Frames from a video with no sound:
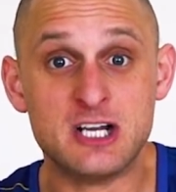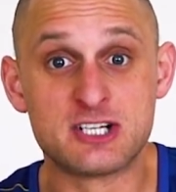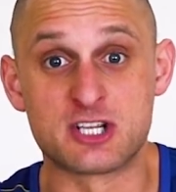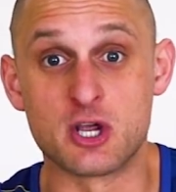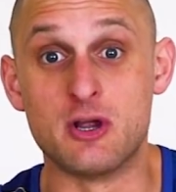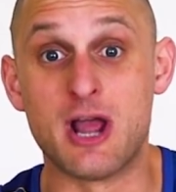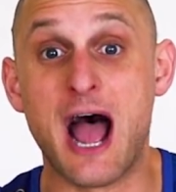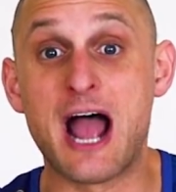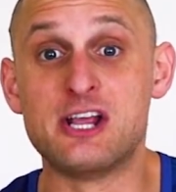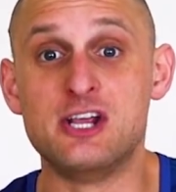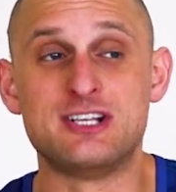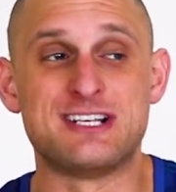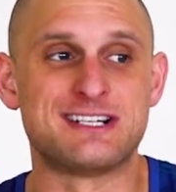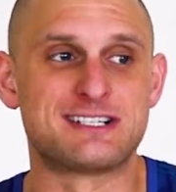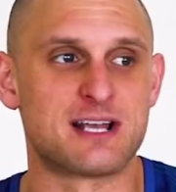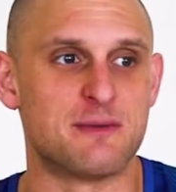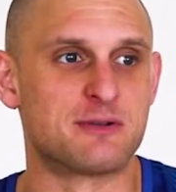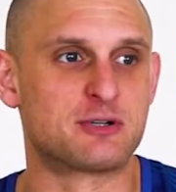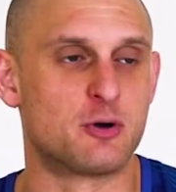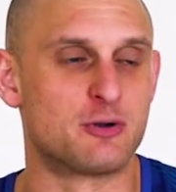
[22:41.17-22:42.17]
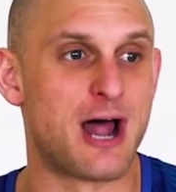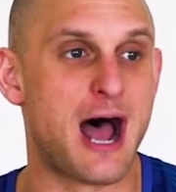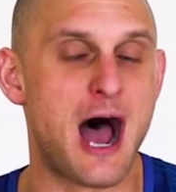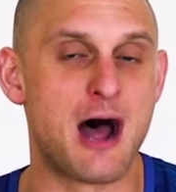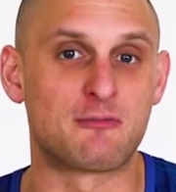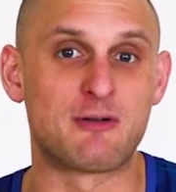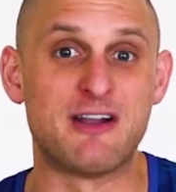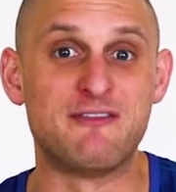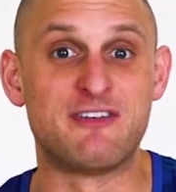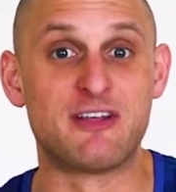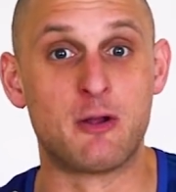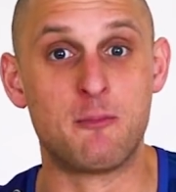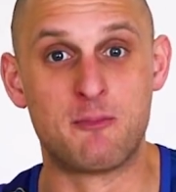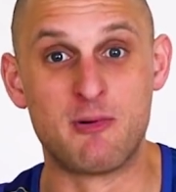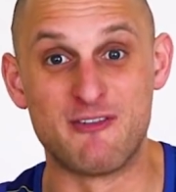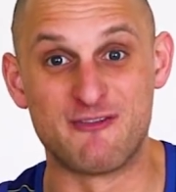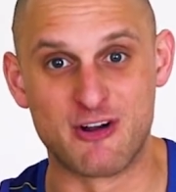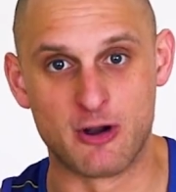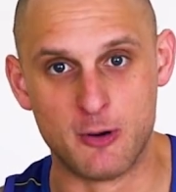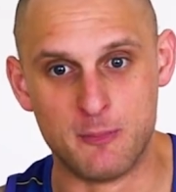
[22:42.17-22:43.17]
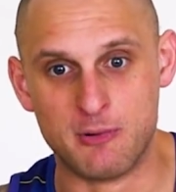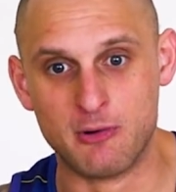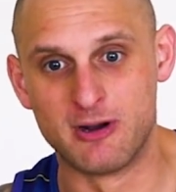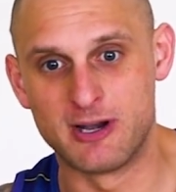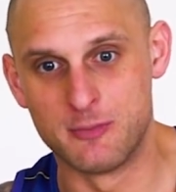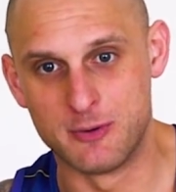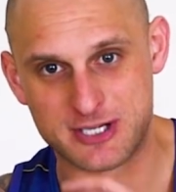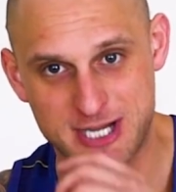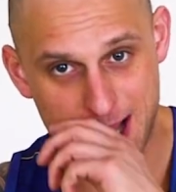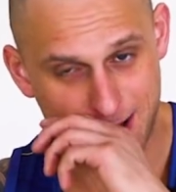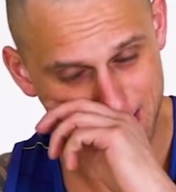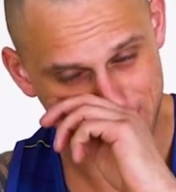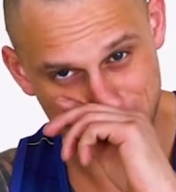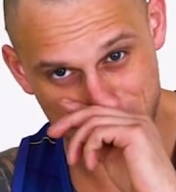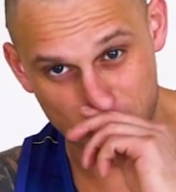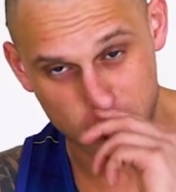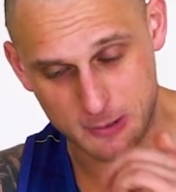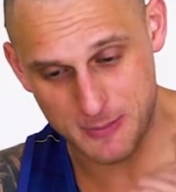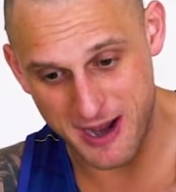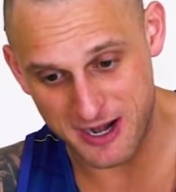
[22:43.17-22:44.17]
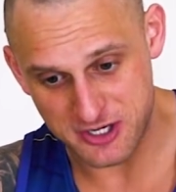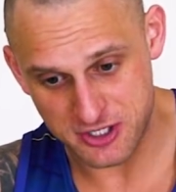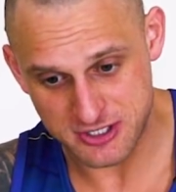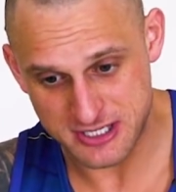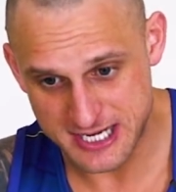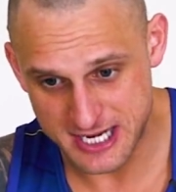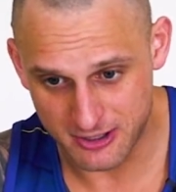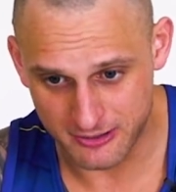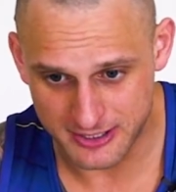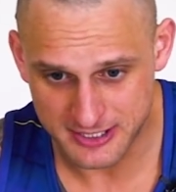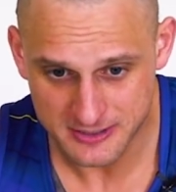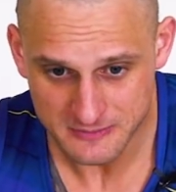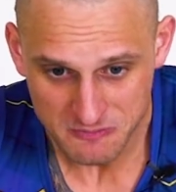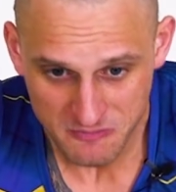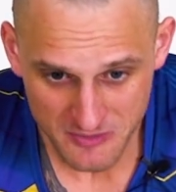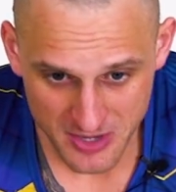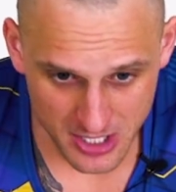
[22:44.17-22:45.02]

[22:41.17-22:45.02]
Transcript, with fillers: So I'm using something called heart rate variability, which Alex talked about in New Zealand.